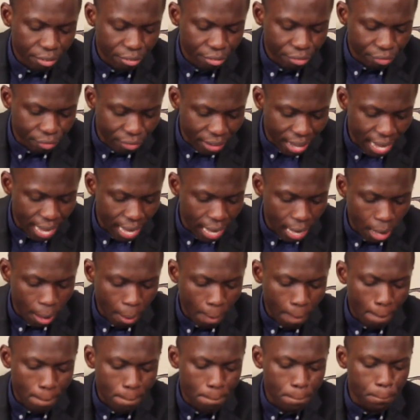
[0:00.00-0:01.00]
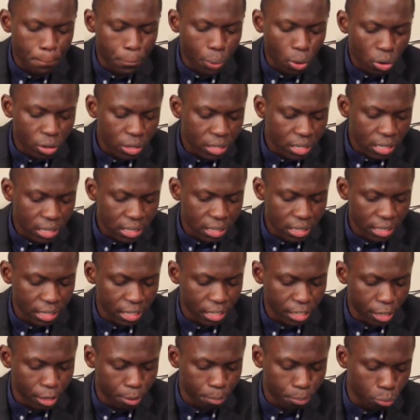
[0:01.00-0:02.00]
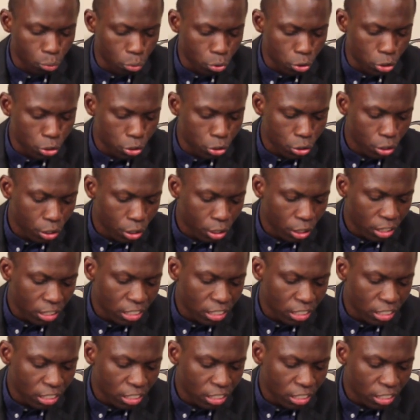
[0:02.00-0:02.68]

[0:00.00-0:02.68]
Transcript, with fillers: fire burning in a bush.